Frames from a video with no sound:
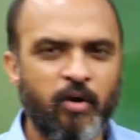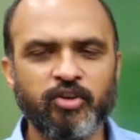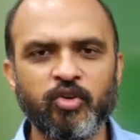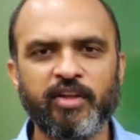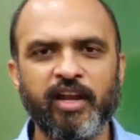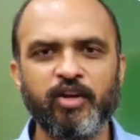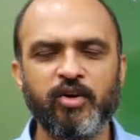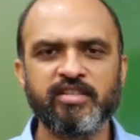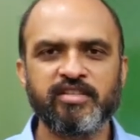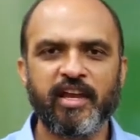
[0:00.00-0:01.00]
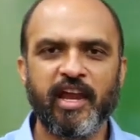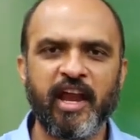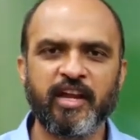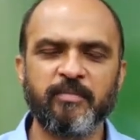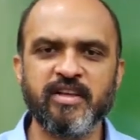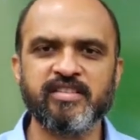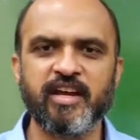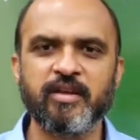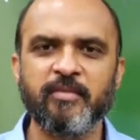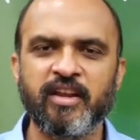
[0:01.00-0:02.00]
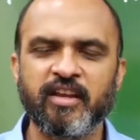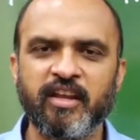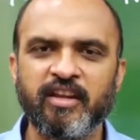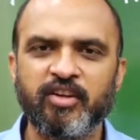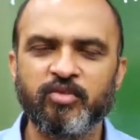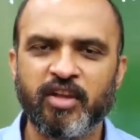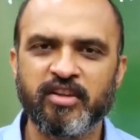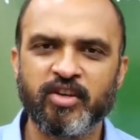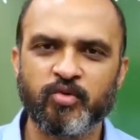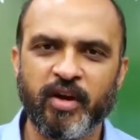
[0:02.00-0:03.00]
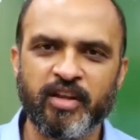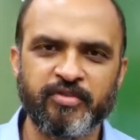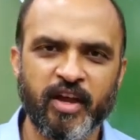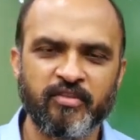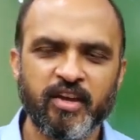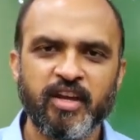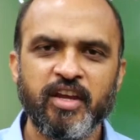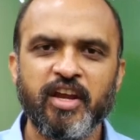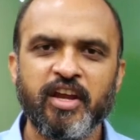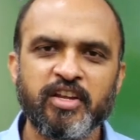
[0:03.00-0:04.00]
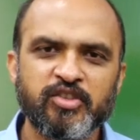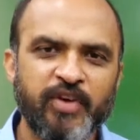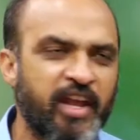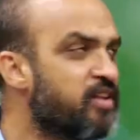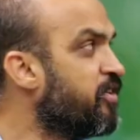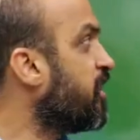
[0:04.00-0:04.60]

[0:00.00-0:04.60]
I want to tell you is 8 months are remaining in E 2025. It is very